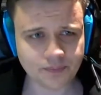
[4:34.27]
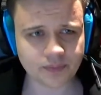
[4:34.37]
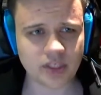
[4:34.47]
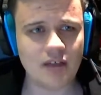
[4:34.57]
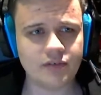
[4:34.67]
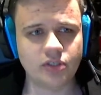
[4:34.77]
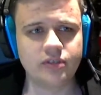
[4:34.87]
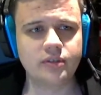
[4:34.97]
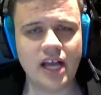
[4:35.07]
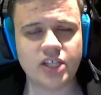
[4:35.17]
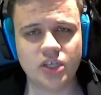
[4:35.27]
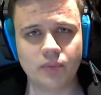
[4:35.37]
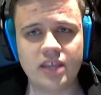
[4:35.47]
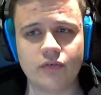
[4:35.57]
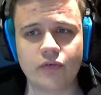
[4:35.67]
You have to actually
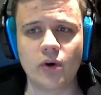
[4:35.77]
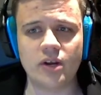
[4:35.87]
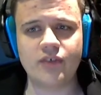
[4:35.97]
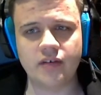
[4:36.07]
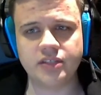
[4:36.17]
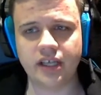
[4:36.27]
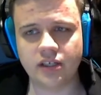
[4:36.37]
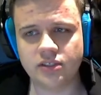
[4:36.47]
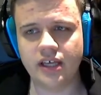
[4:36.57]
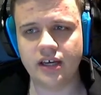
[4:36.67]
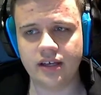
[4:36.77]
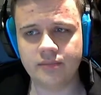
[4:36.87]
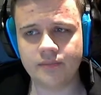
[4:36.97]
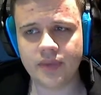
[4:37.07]
wait the 4 to 5 seconds to get it in.